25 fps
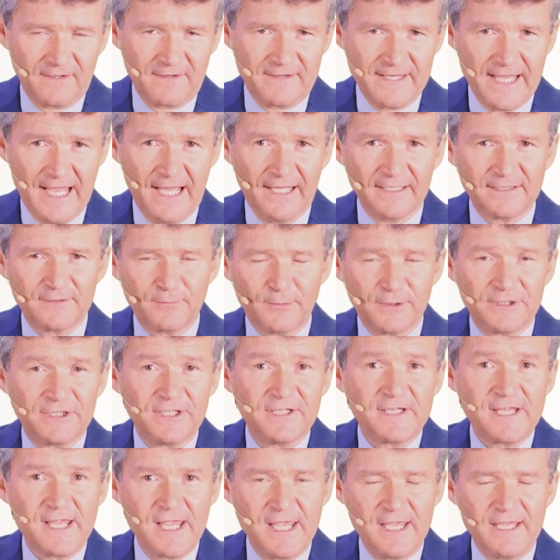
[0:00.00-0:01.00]
that which
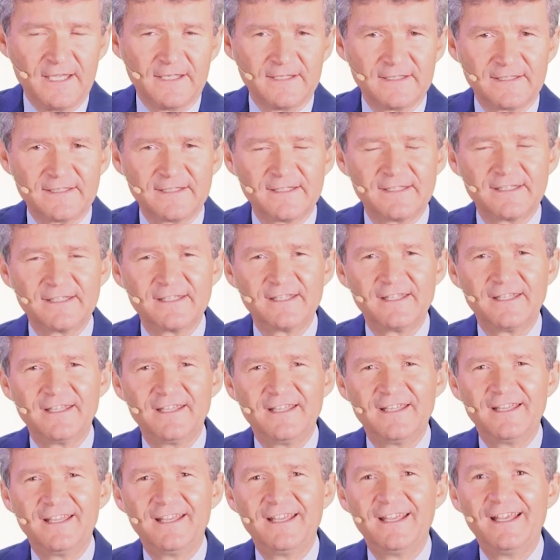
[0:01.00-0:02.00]
is His
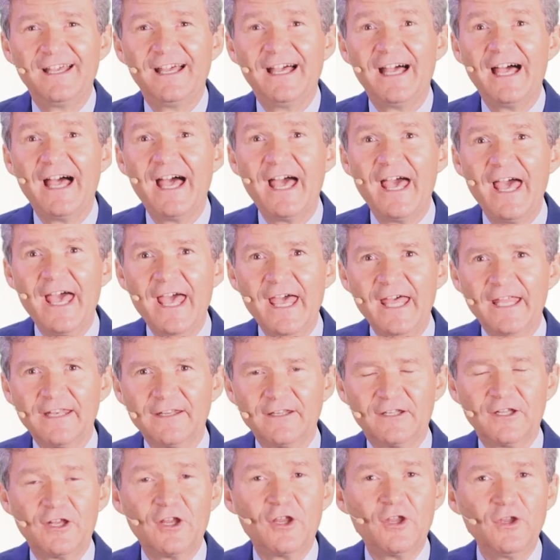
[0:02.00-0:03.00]

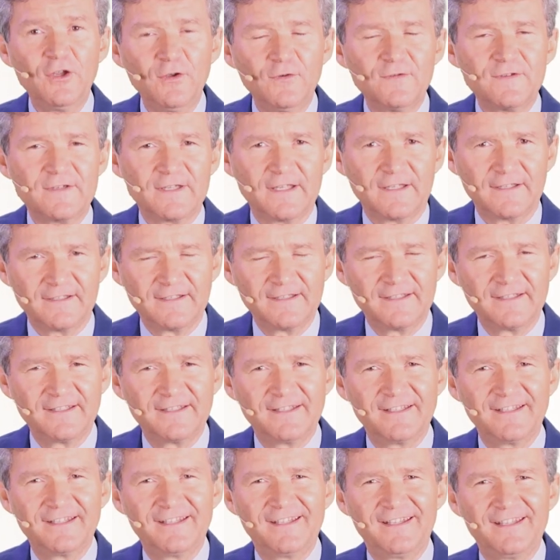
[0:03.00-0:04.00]
and use it.
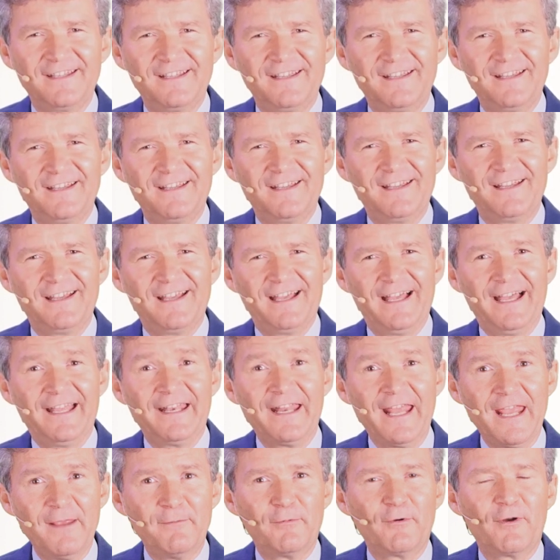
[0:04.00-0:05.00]
And
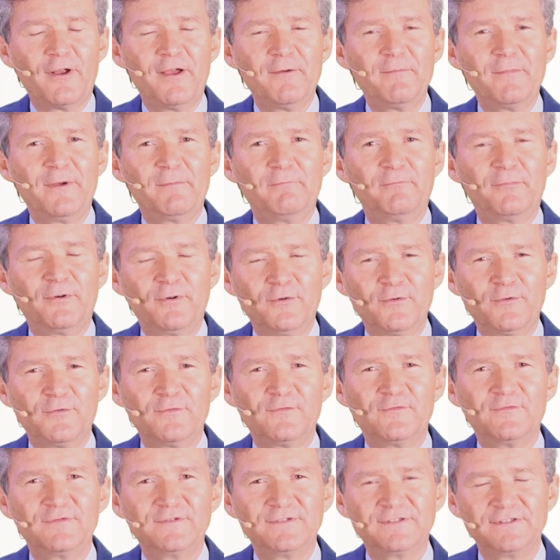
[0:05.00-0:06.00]
Abraham
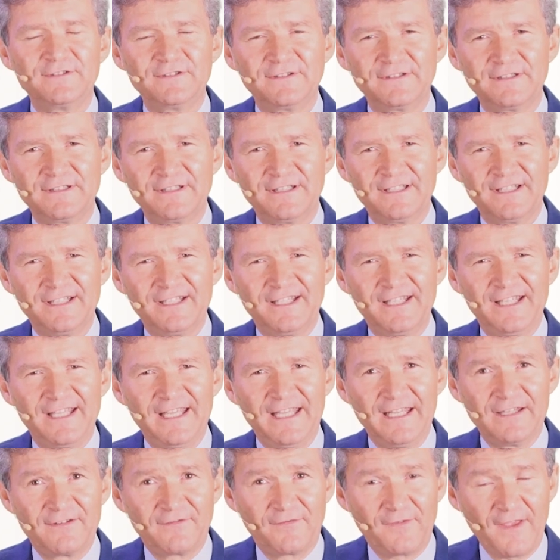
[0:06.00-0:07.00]
proved
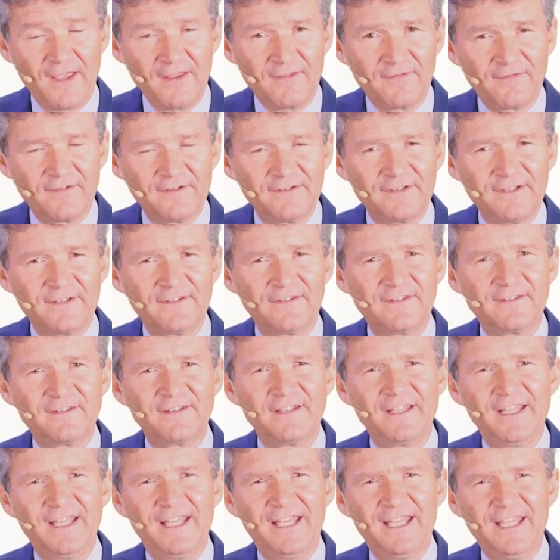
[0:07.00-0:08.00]
his faithfulness.
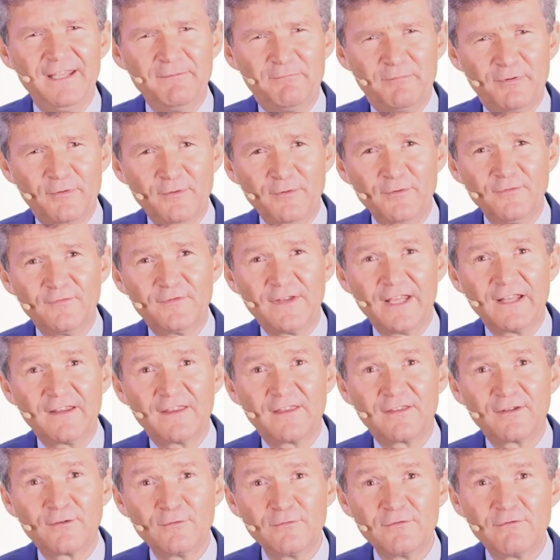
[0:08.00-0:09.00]
He proved that
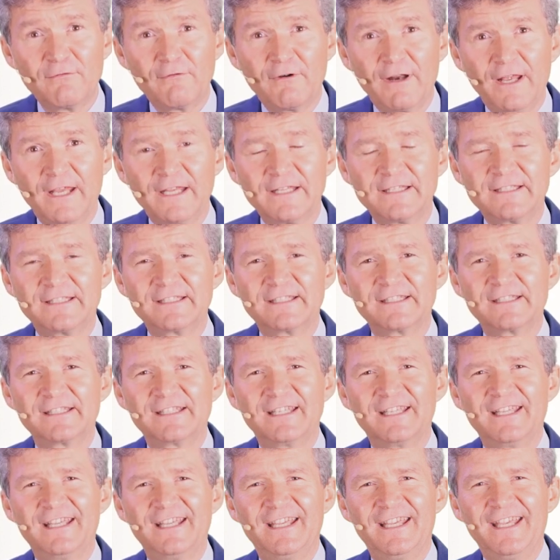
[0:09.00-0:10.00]
through grace,
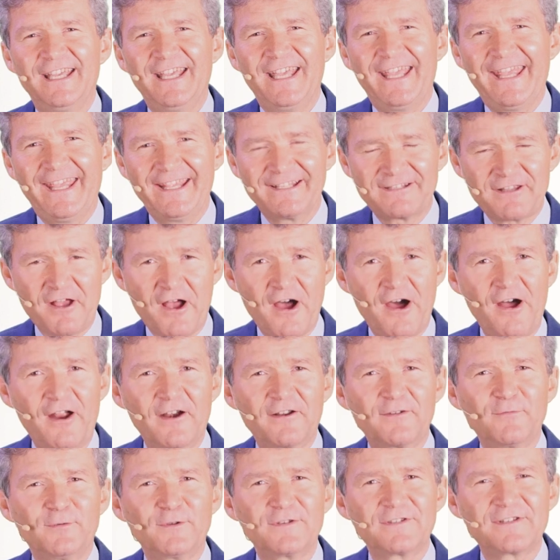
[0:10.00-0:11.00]
his
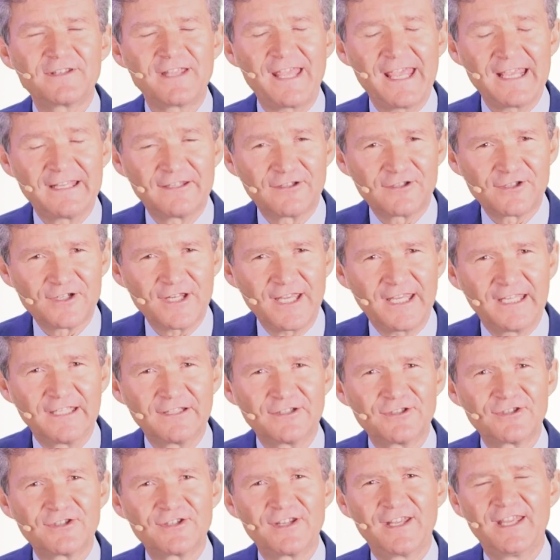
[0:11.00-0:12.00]
heart was
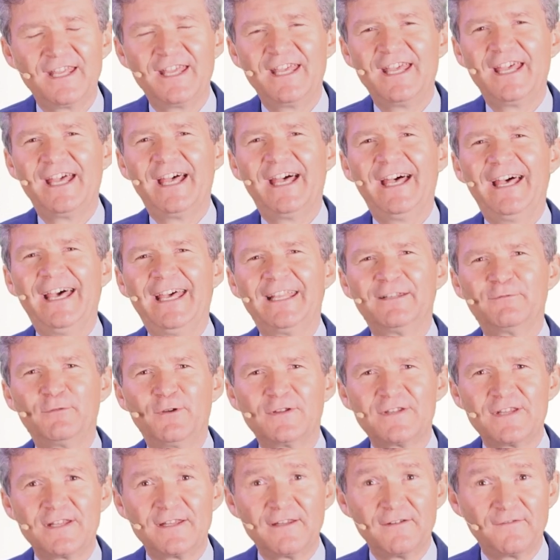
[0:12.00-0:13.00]
exchanged and
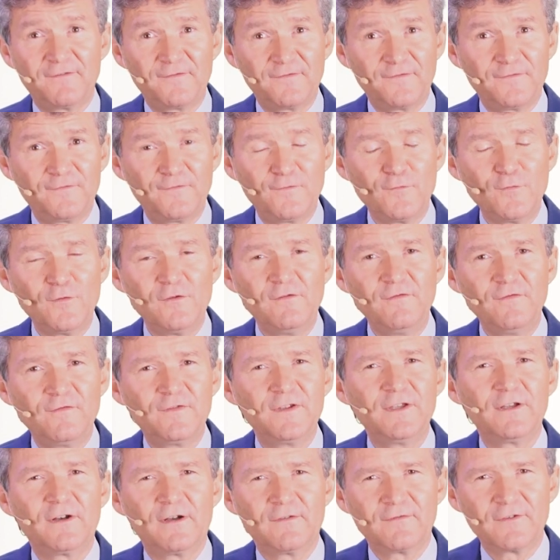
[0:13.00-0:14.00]
was in the full
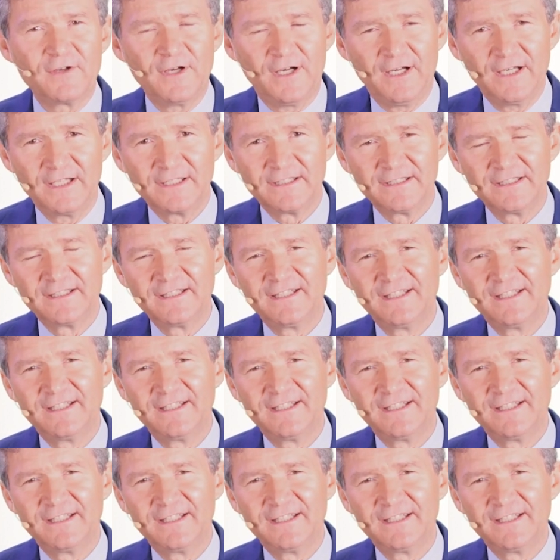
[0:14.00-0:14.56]
fear of God